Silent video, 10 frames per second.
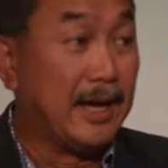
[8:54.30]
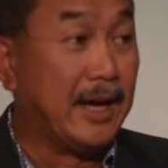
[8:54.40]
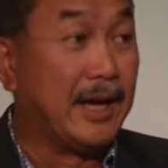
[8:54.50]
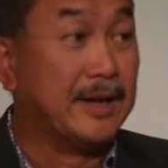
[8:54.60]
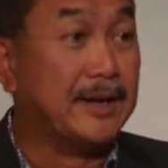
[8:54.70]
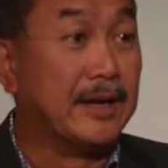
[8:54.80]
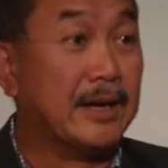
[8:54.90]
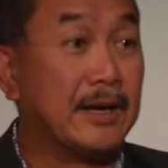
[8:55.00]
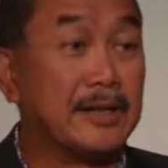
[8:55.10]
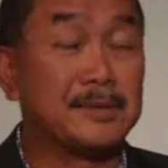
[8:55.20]
And
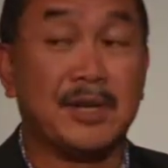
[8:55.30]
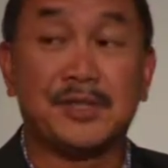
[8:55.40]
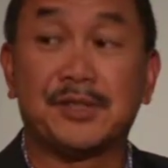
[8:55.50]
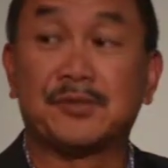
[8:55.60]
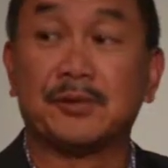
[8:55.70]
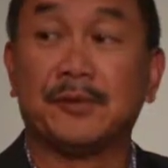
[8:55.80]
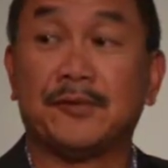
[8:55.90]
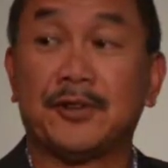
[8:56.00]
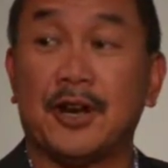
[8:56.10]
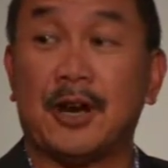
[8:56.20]
as much as
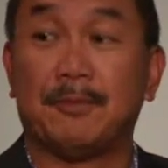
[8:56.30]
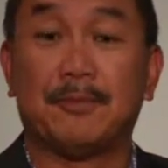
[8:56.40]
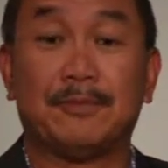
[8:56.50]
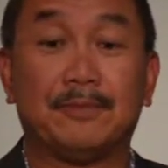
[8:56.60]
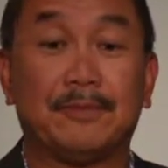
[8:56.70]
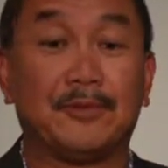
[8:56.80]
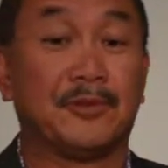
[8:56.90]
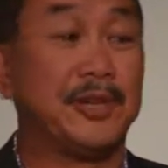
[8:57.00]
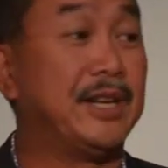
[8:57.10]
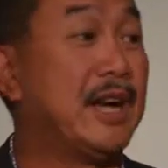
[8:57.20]
rooftop
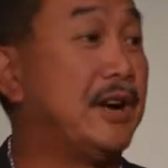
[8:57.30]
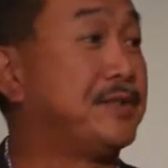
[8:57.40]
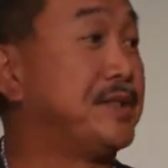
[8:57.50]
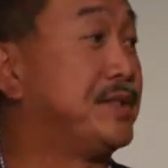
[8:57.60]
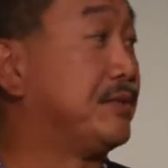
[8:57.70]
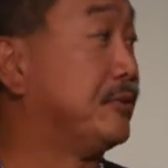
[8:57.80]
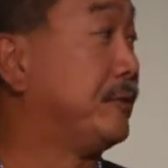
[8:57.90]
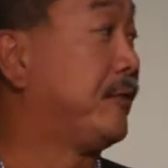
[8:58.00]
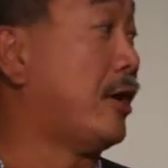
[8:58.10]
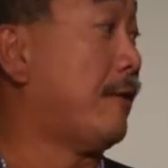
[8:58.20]
greenhouses and
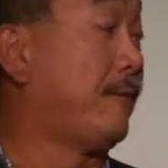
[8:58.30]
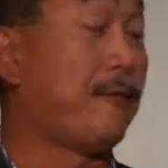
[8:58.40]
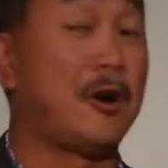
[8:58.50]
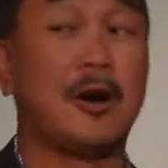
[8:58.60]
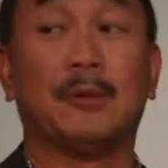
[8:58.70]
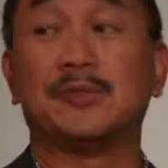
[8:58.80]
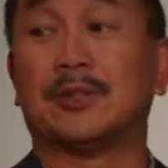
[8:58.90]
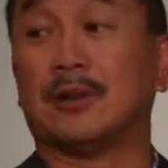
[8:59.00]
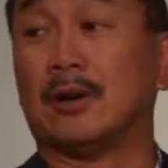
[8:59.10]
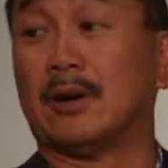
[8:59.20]
rooftop
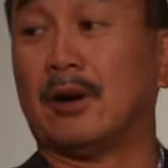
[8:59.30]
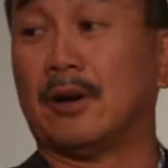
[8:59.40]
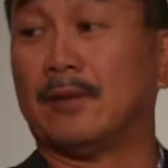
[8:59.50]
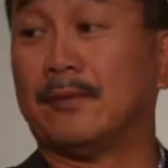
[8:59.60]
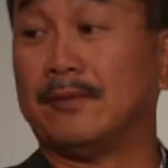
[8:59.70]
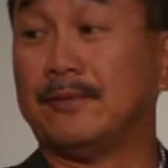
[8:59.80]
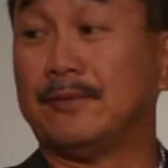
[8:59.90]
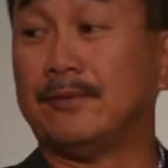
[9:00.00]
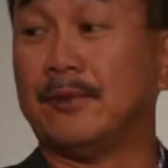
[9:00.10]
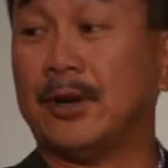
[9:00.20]
farms are
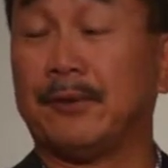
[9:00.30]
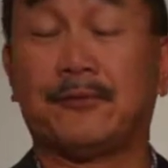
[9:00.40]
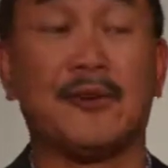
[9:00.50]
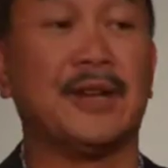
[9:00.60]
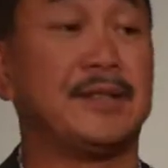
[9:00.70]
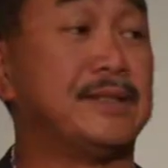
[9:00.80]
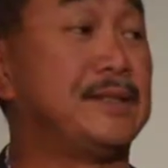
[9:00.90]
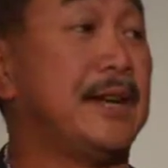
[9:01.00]
very front and